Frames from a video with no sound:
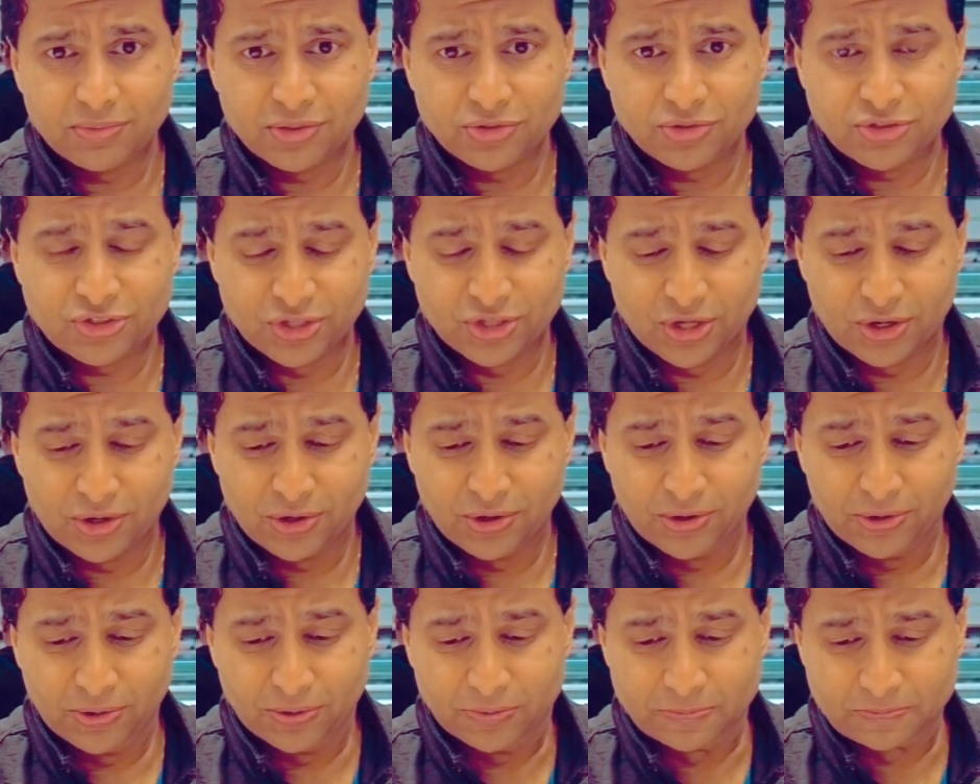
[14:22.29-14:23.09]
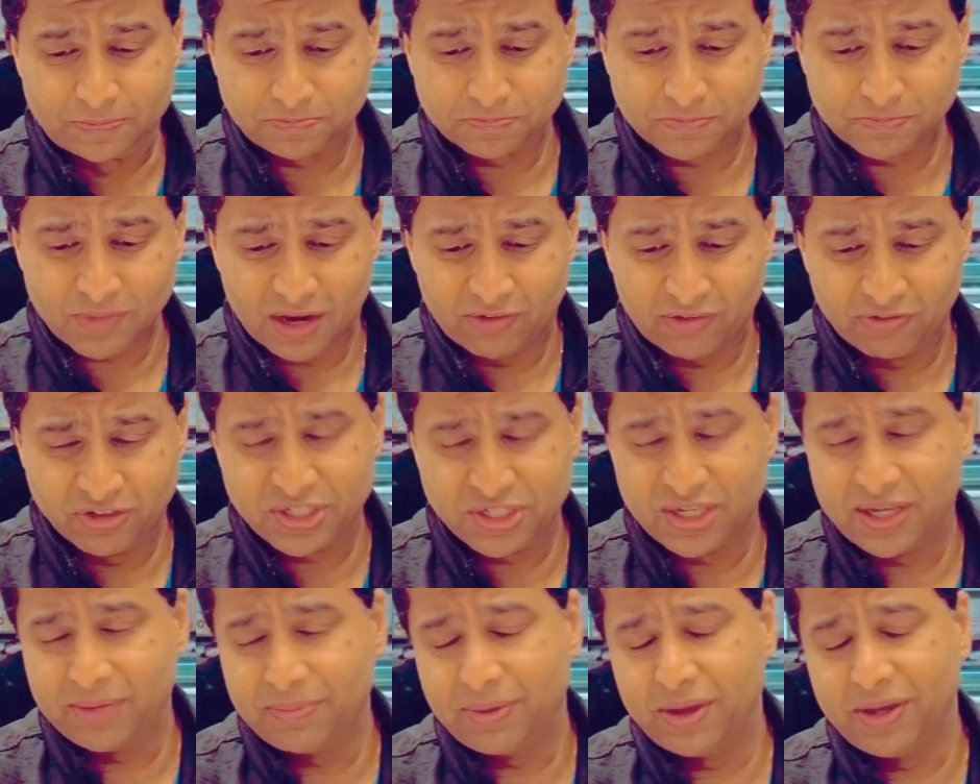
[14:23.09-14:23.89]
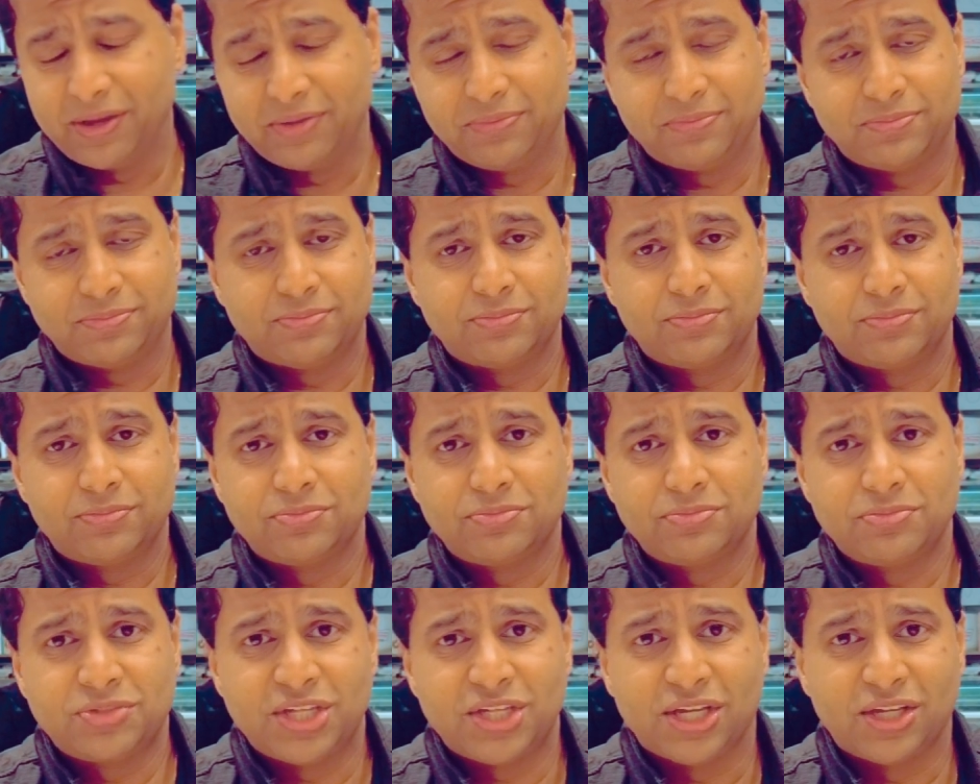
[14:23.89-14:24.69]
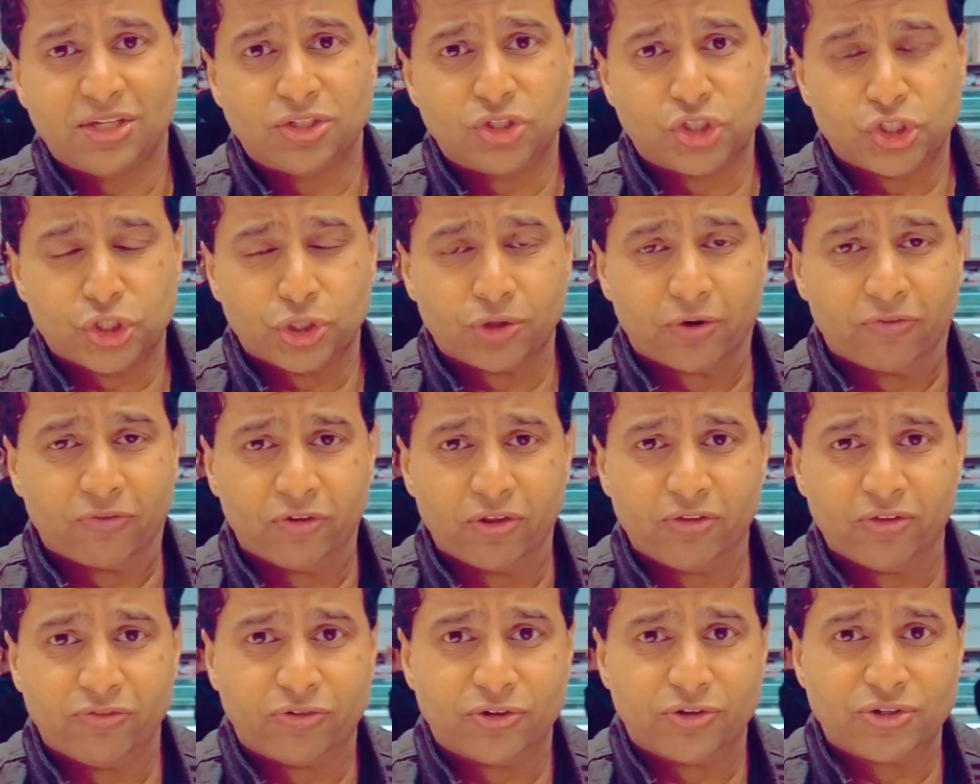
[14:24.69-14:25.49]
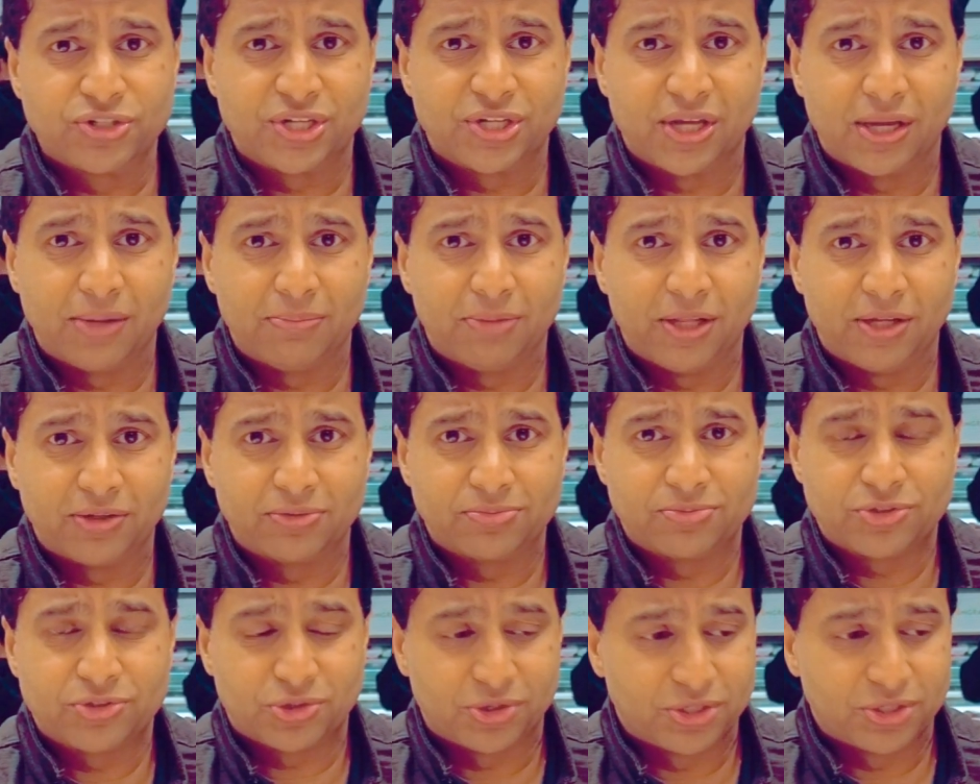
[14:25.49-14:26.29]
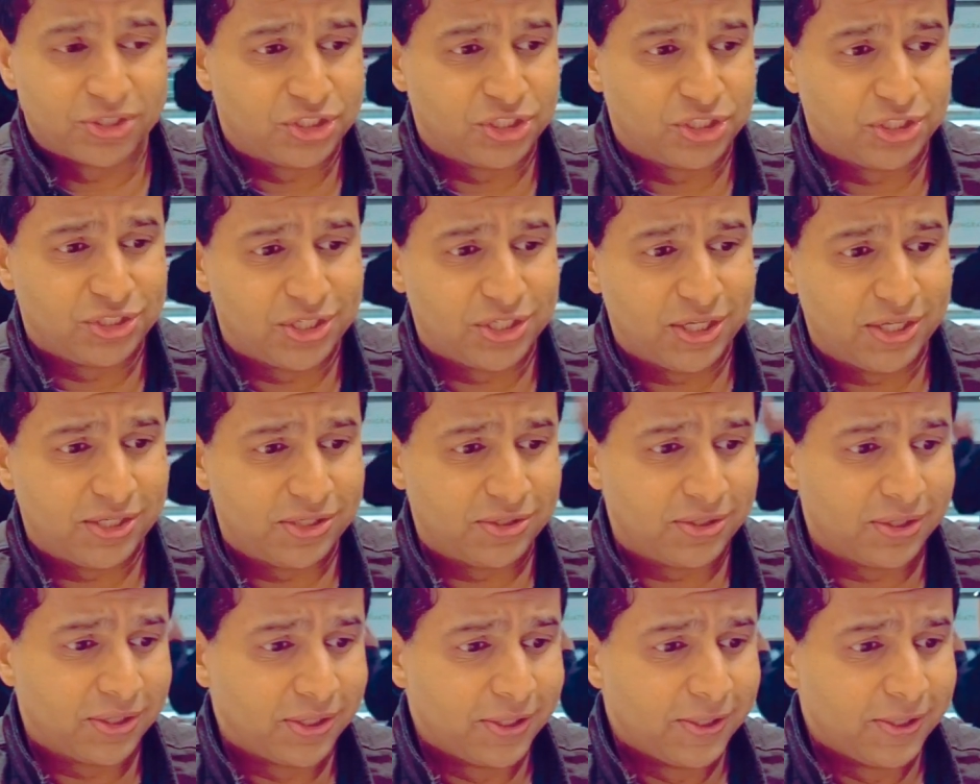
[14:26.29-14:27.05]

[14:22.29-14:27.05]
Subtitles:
So every time I take in sugar for the first time, like starting cheat day,